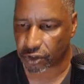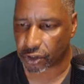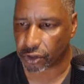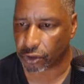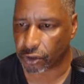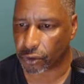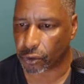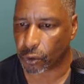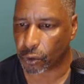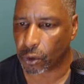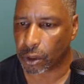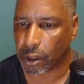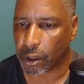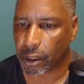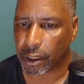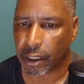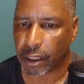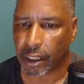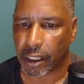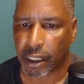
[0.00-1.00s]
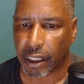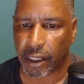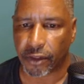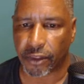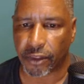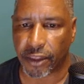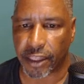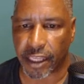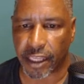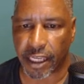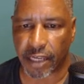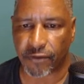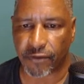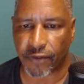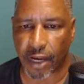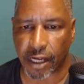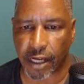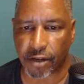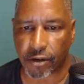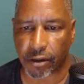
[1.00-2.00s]
to the
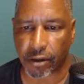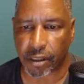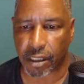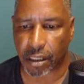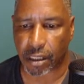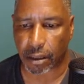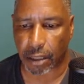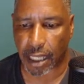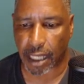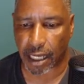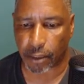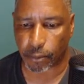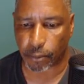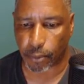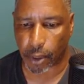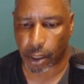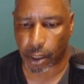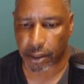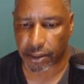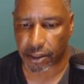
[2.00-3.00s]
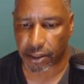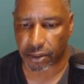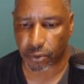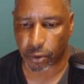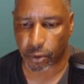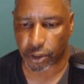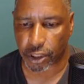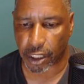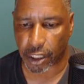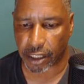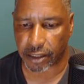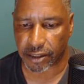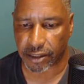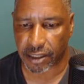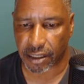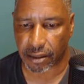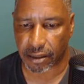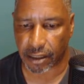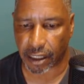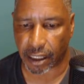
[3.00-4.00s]
Vagrant Cloud boxes, which I
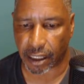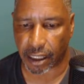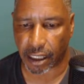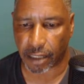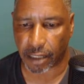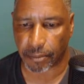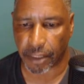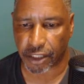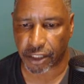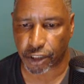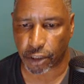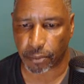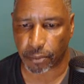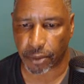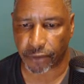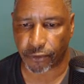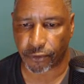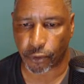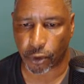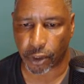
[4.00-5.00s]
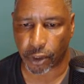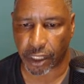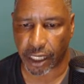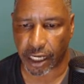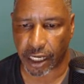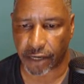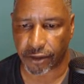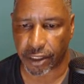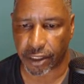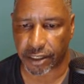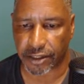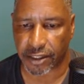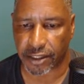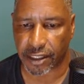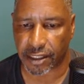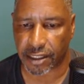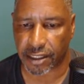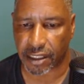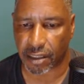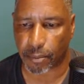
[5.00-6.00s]
mentioned before. And here it is.
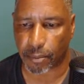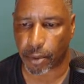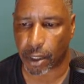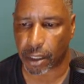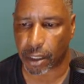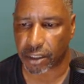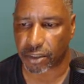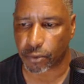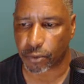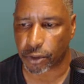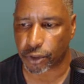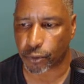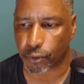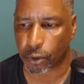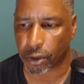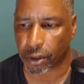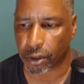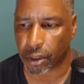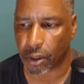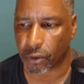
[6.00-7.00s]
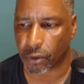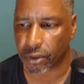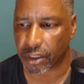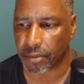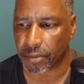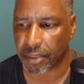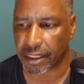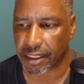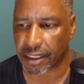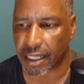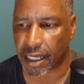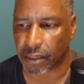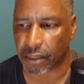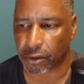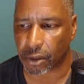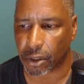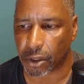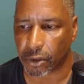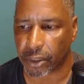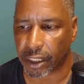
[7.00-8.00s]
This is the box which we're going to be
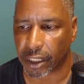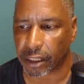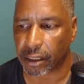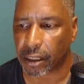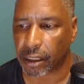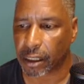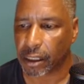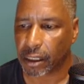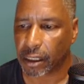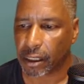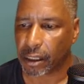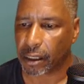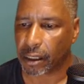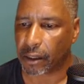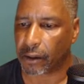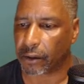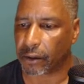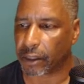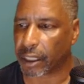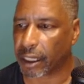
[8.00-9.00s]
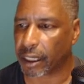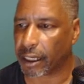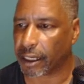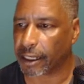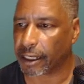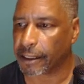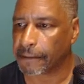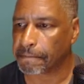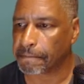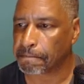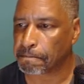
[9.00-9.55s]
downloading. Okay.